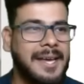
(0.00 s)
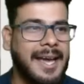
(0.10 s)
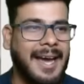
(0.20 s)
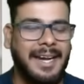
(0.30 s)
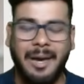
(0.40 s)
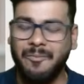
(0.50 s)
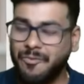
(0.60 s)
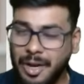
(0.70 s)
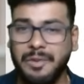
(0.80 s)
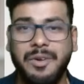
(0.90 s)
and I'm
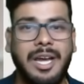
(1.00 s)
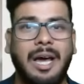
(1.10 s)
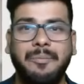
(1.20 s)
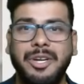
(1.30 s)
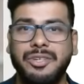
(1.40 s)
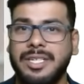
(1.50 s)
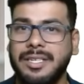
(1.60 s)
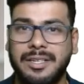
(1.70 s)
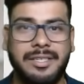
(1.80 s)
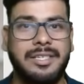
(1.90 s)
very, very happy to see the
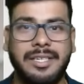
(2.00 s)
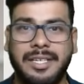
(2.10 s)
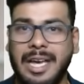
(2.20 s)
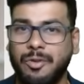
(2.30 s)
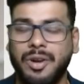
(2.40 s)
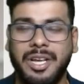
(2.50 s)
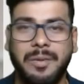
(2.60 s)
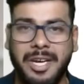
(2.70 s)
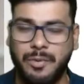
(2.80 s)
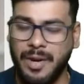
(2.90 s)
results that came out in the
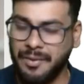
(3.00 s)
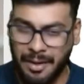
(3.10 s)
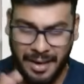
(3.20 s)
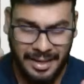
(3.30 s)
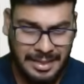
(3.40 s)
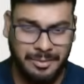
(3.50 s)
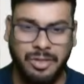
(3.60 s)
May 25 exams.